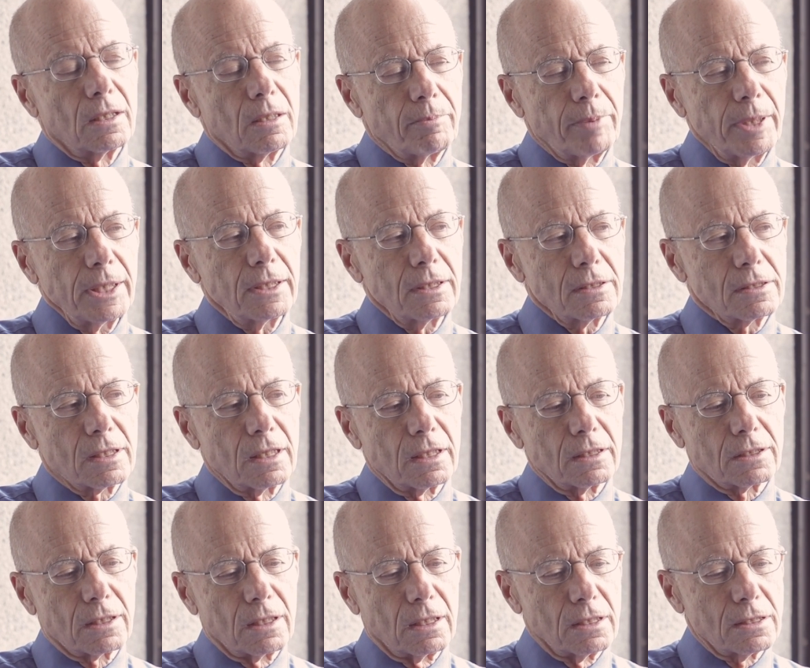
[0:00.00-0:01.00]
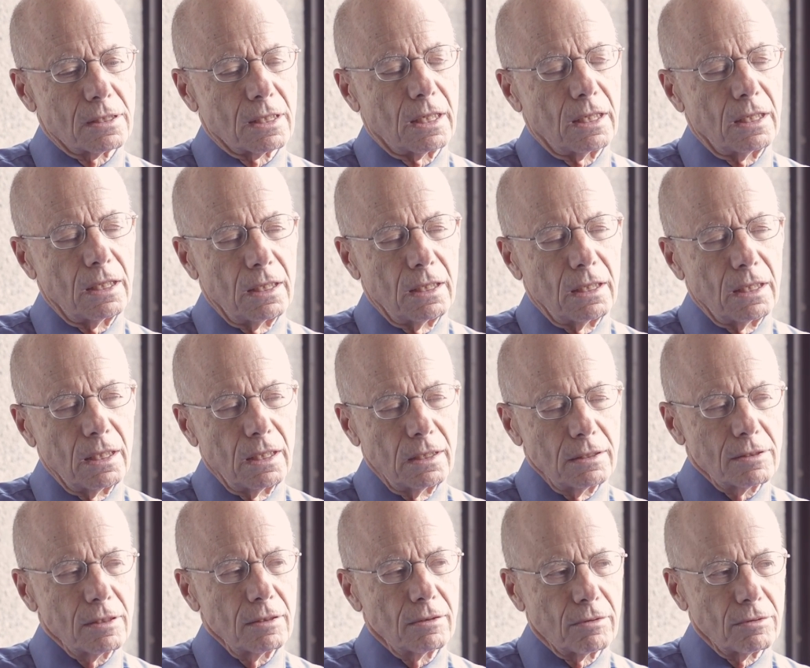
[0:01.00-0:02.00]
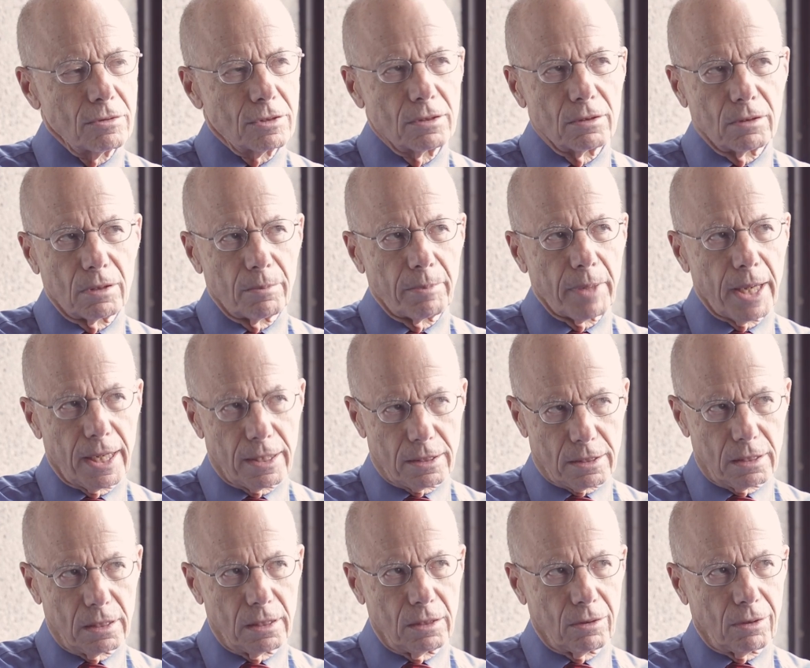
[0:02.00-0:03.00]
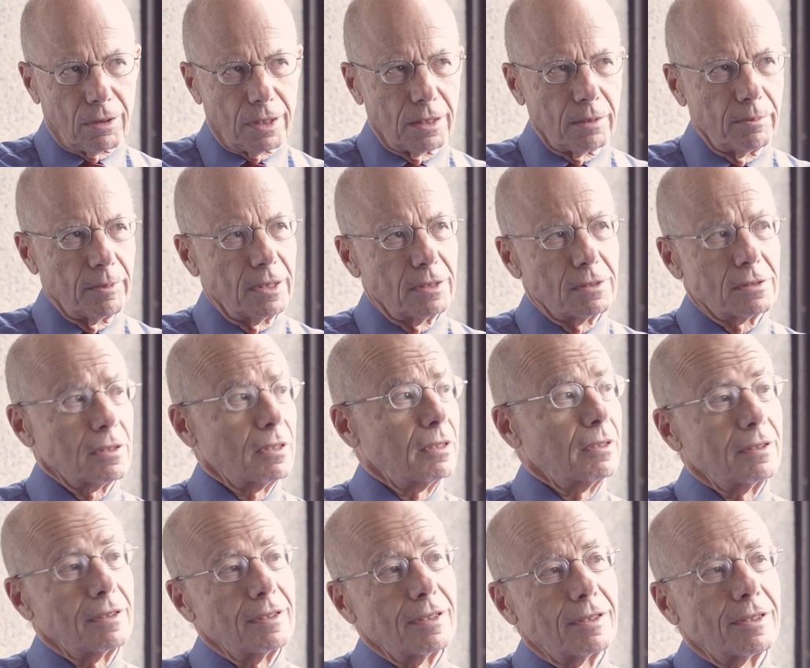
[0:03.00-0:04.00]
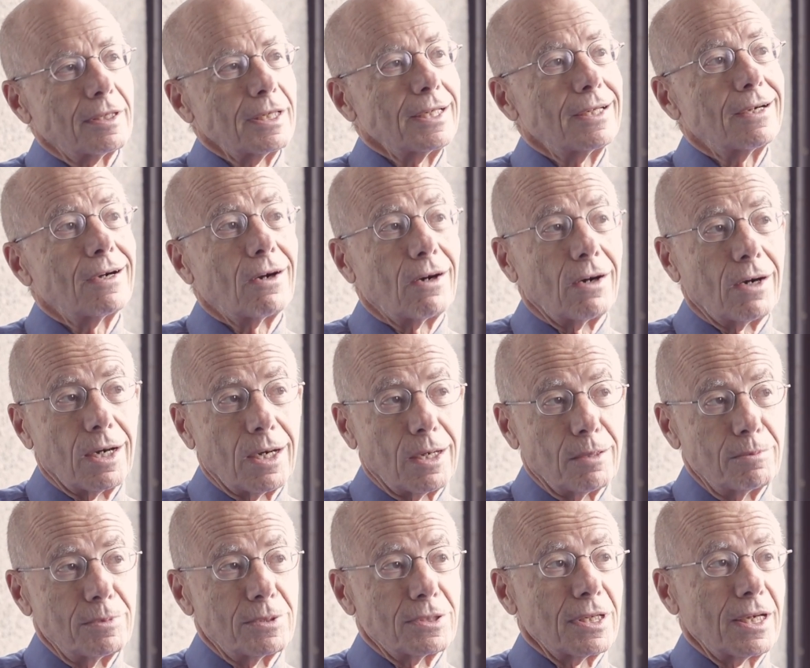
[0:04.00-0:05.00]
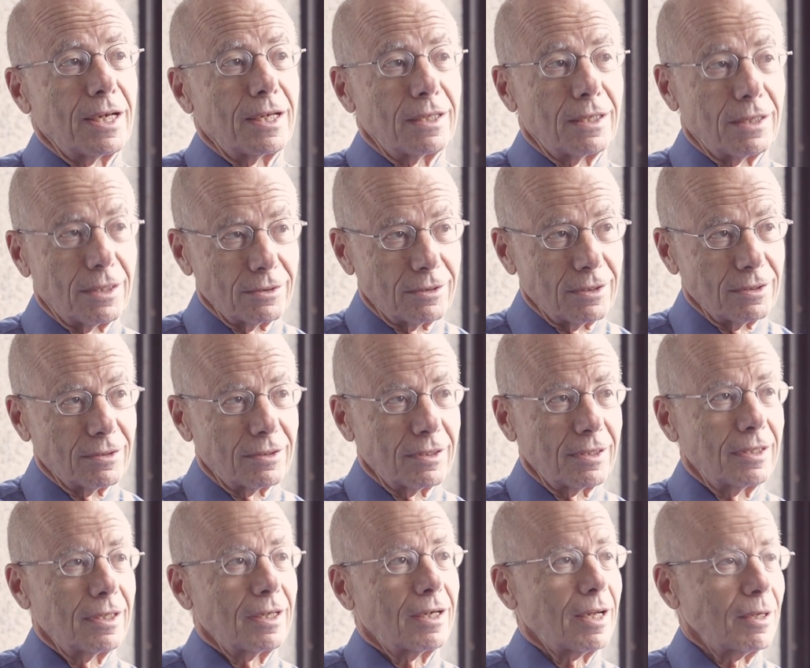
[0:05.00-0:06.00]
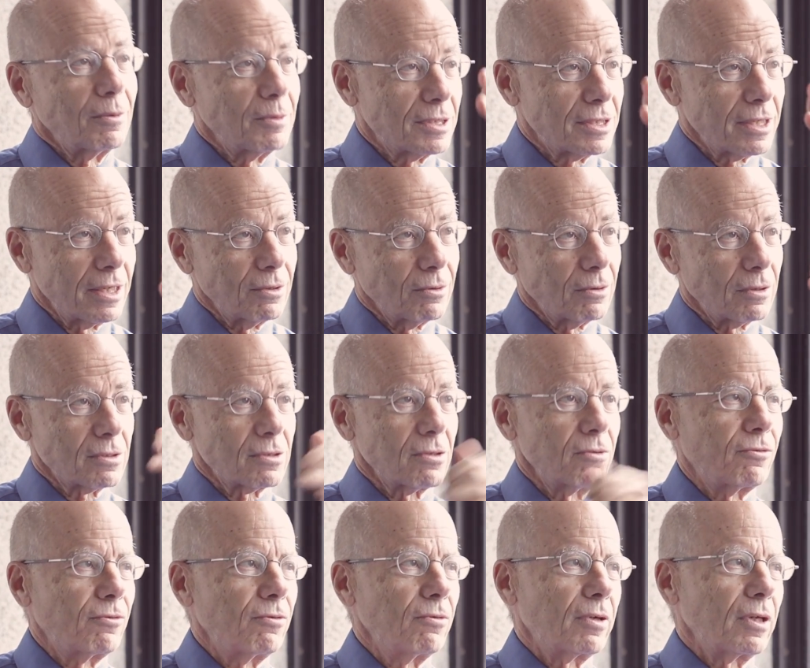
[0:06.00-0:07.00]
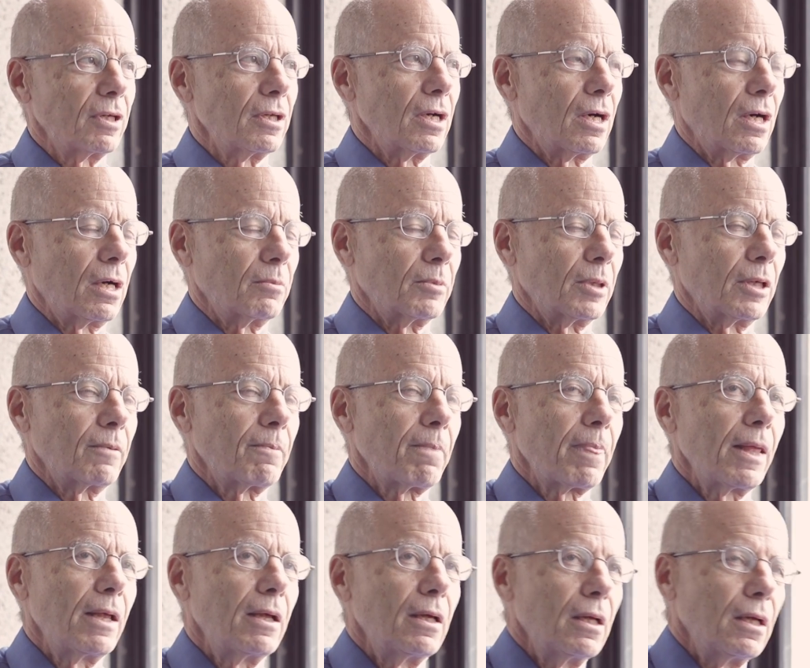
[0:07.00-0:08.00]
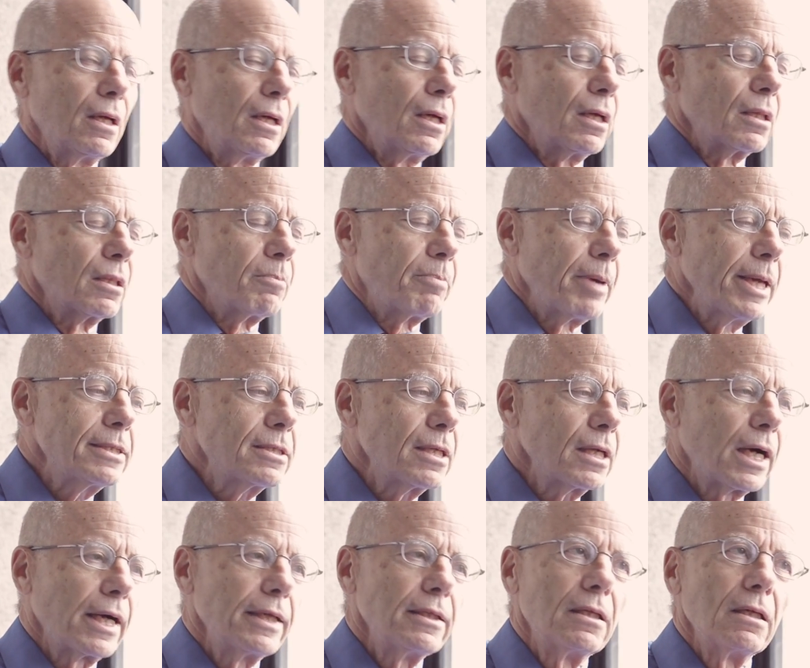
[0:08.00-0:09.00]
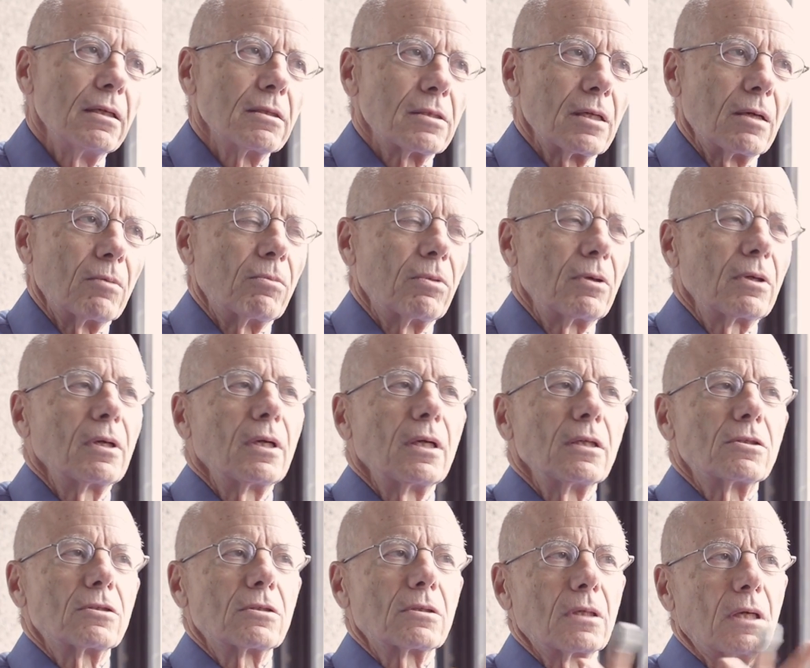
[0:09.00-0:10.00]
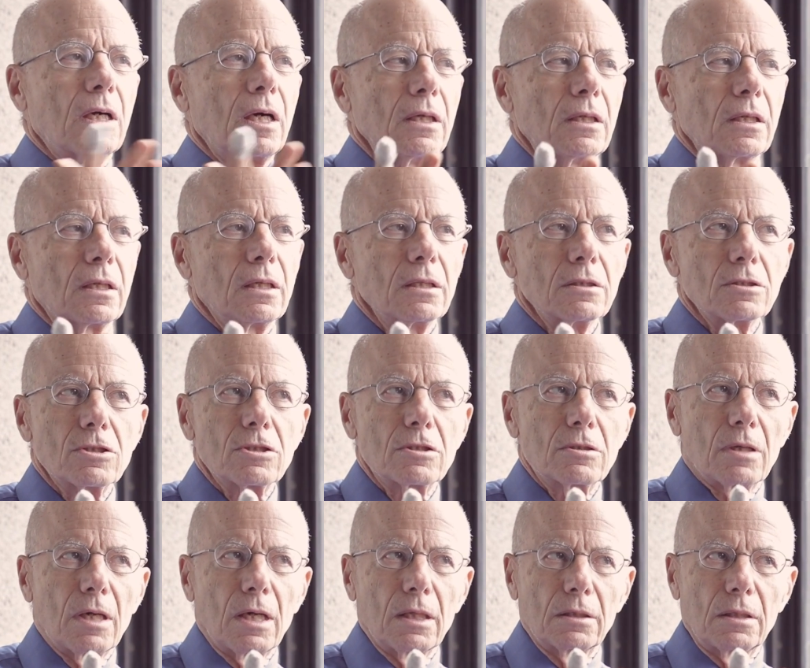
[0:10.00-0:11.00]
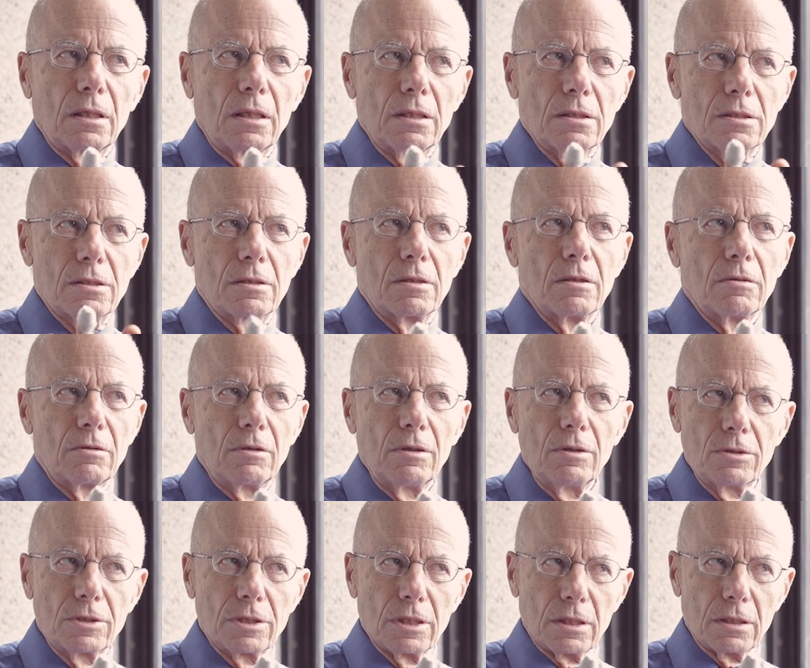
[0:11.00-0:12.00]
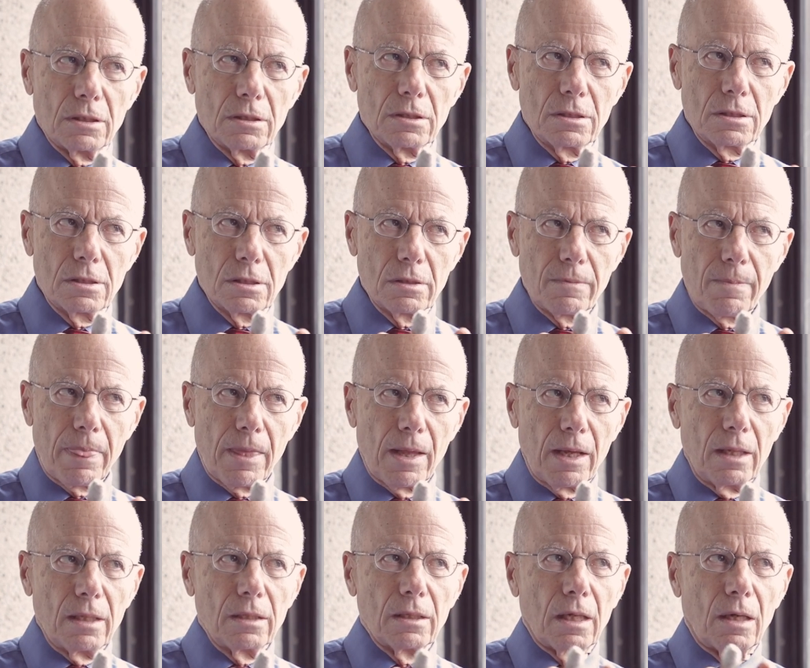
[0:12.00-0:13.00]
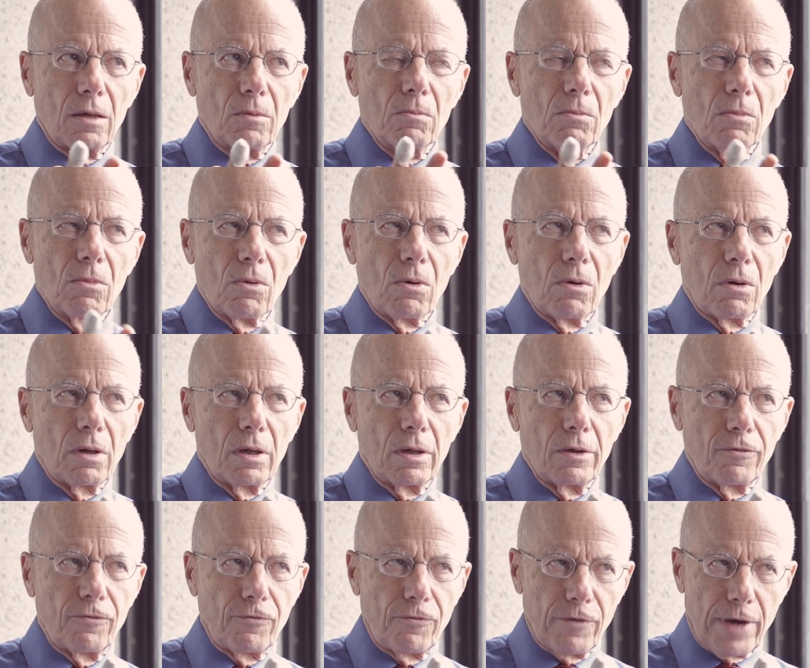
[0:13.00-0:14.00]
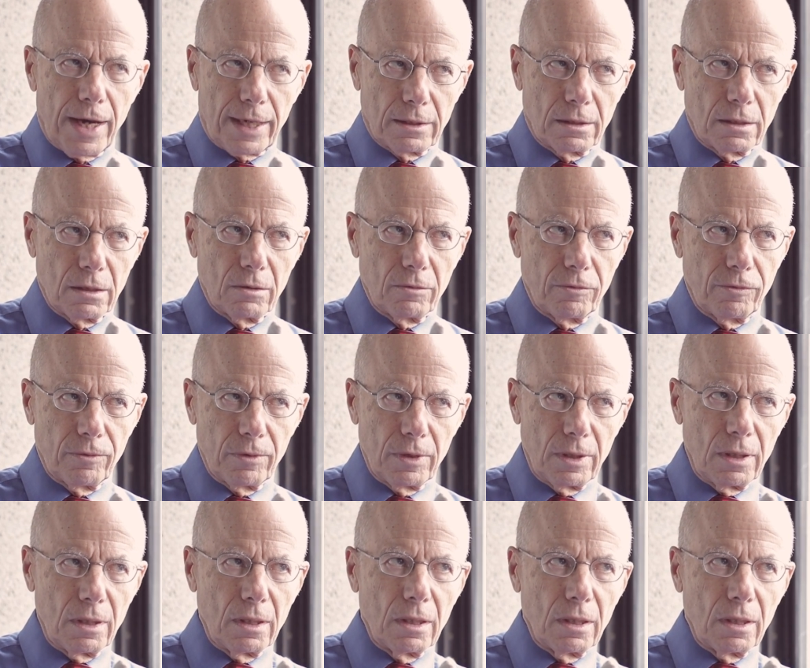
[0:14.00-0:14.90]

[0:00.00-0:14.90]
the big distinction is that in institutional capacity arguments, think Hobbes and Huntington, and I would say also Fukuyama, the basic idea is that we're going to try to construct institutions that are more effective